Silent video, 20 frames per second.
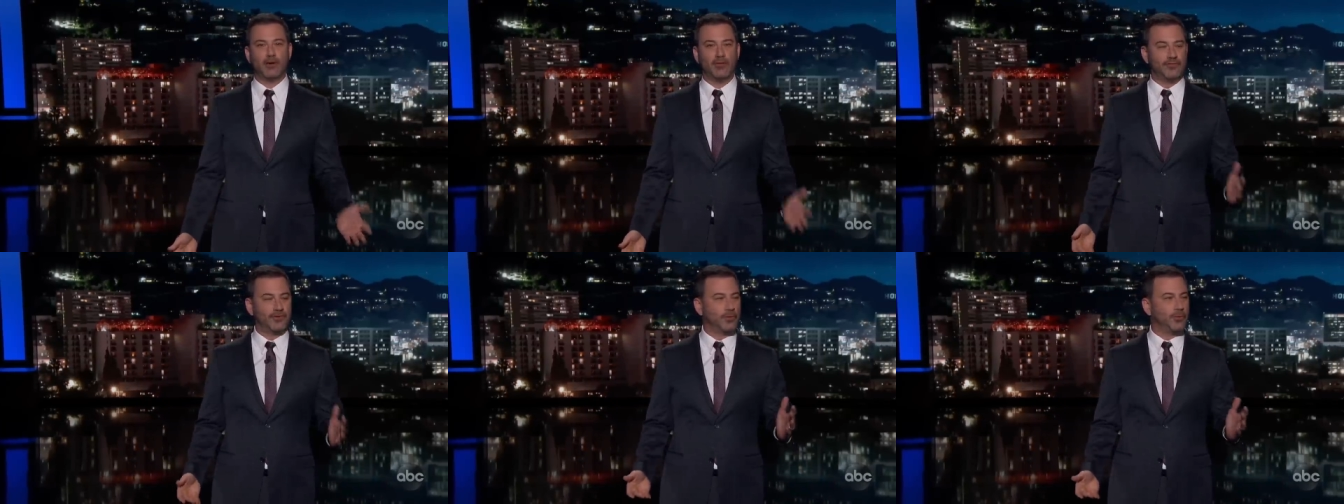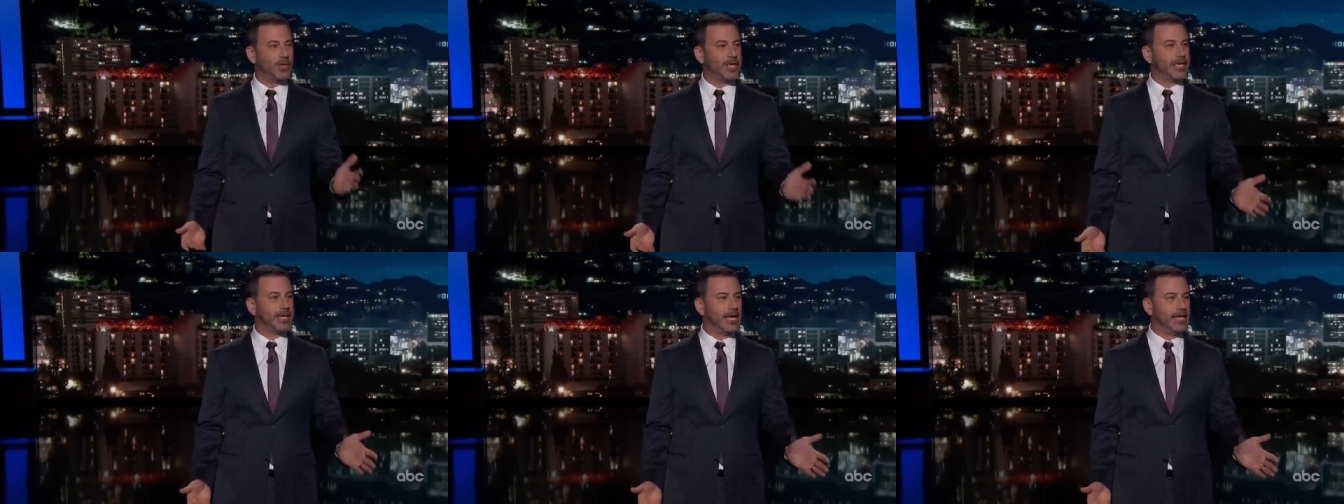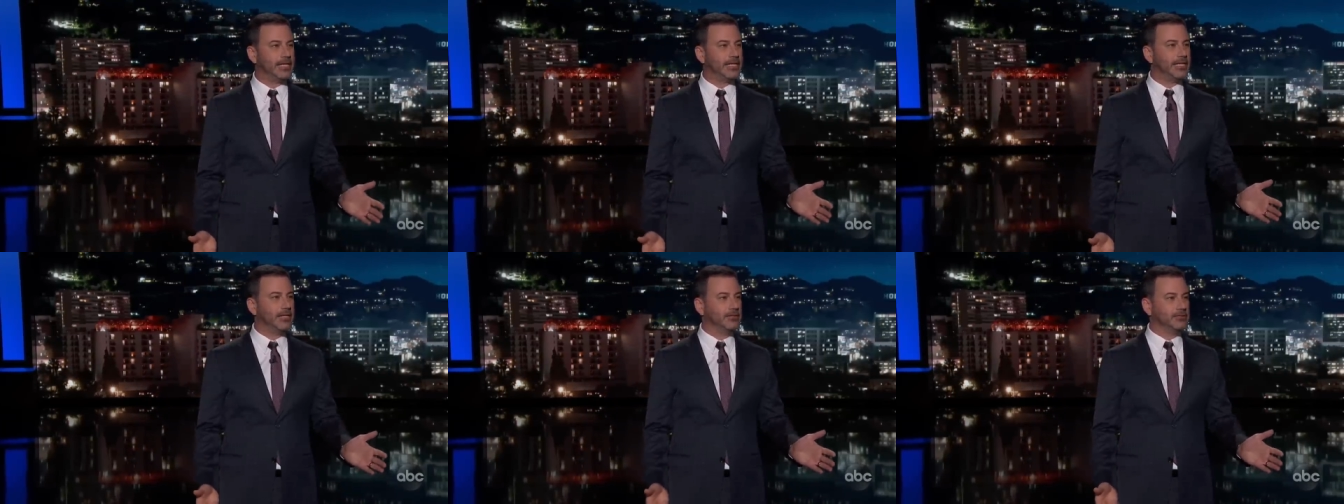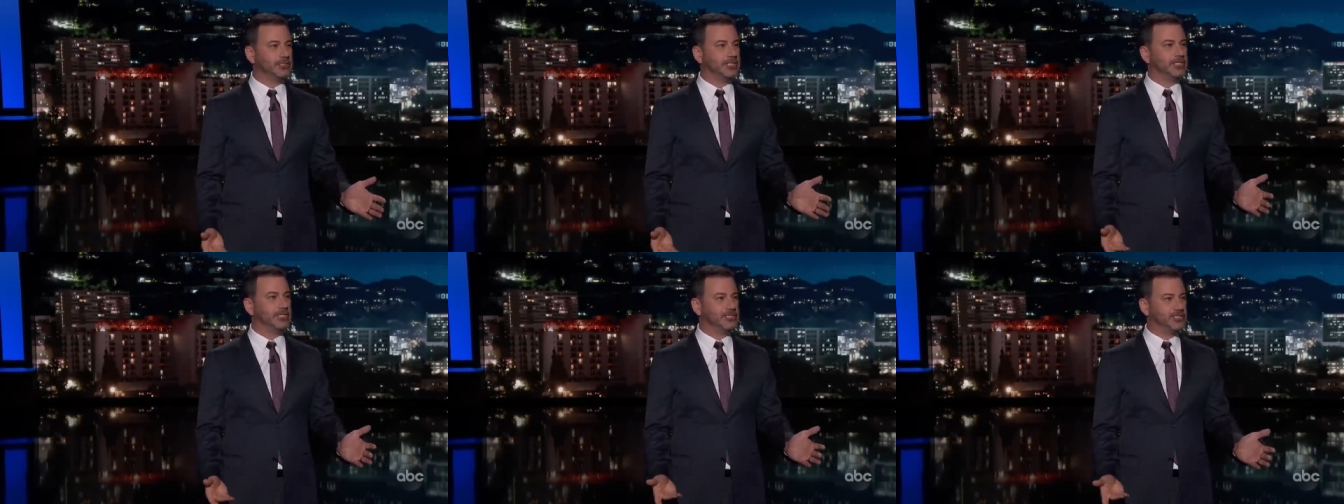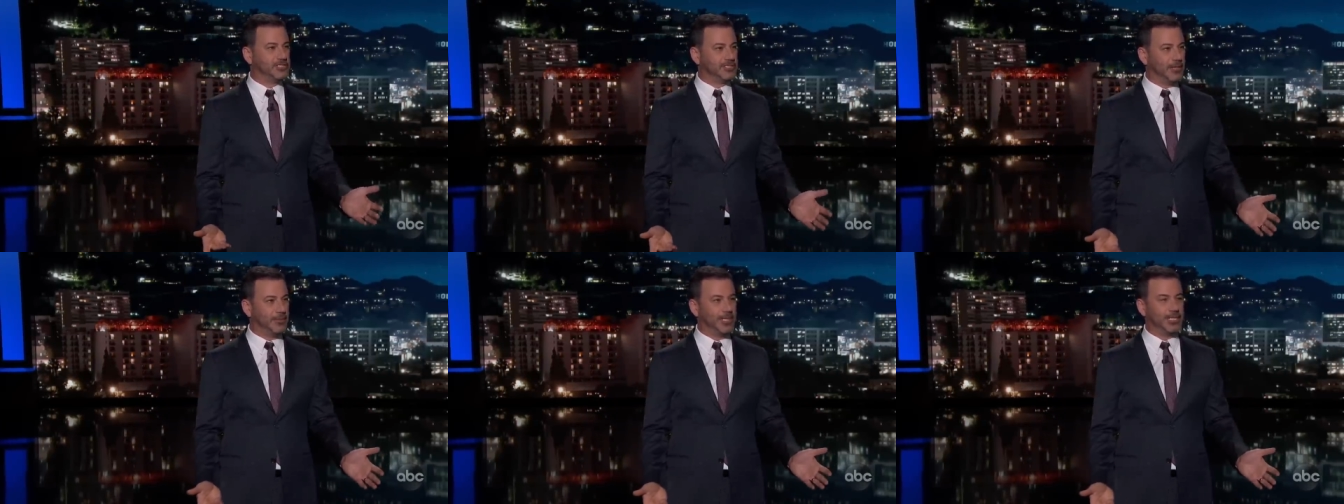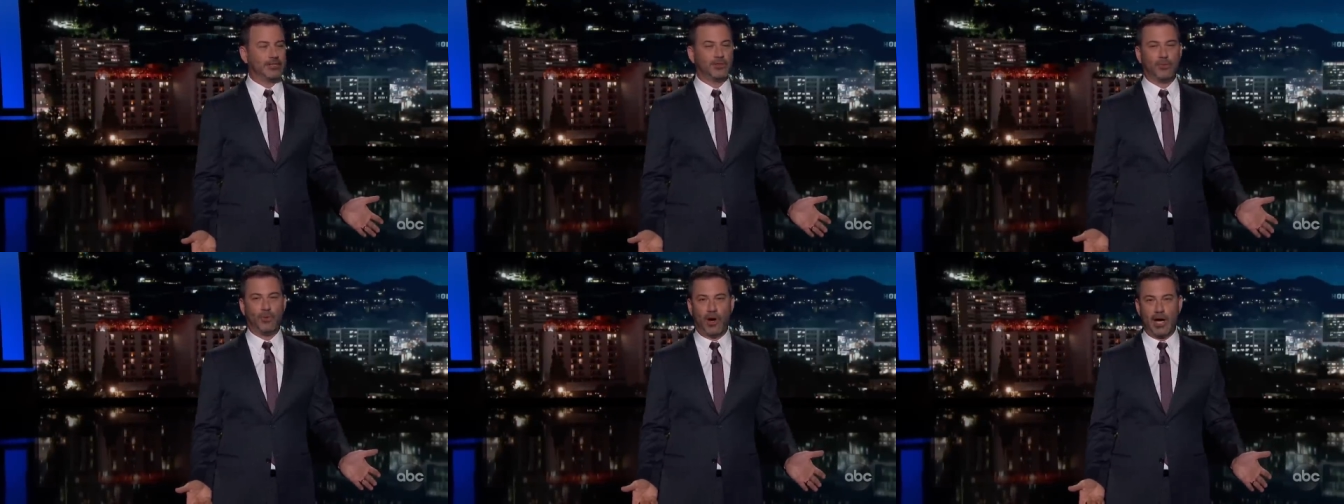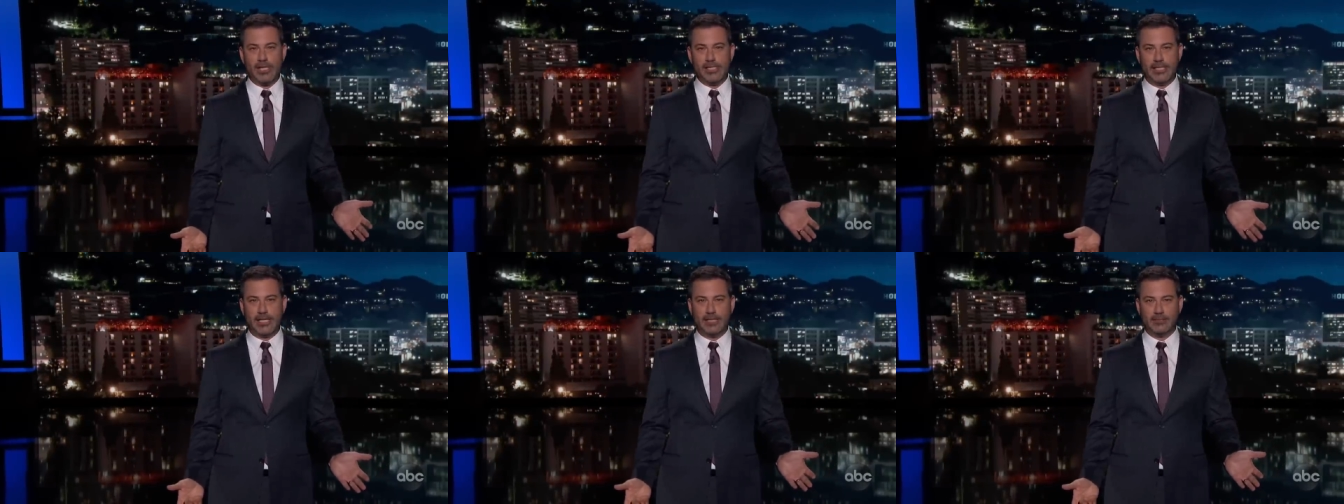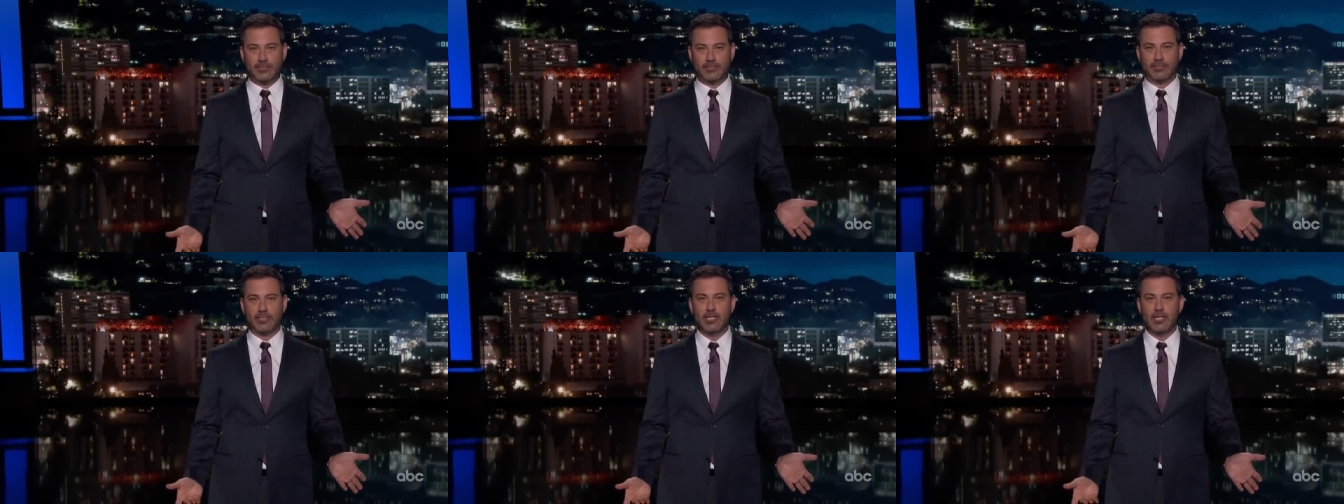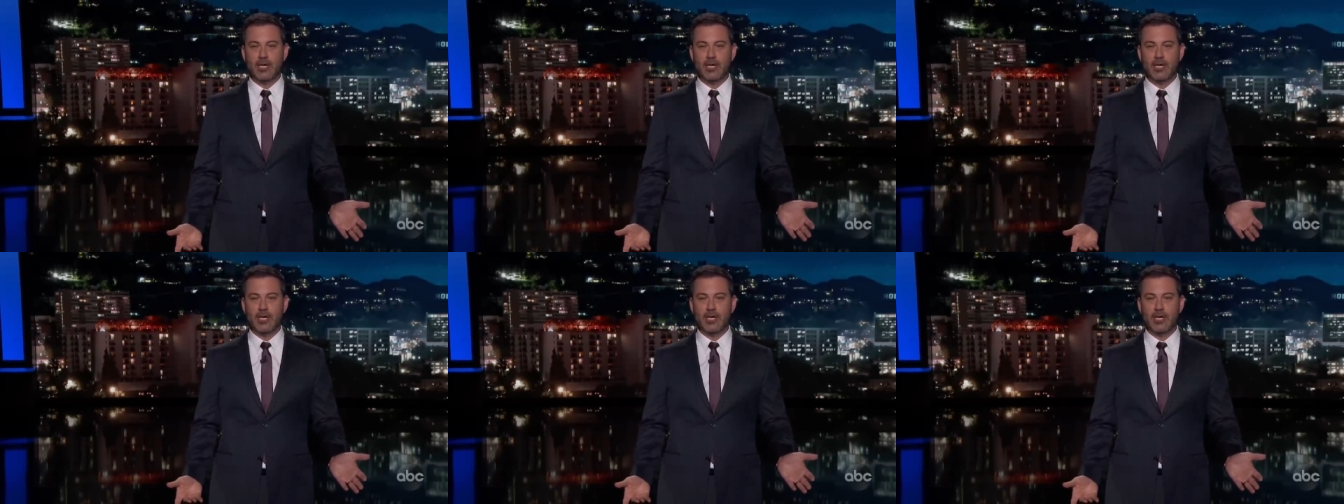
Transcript: Over the weekend, he hosted a summit at the White House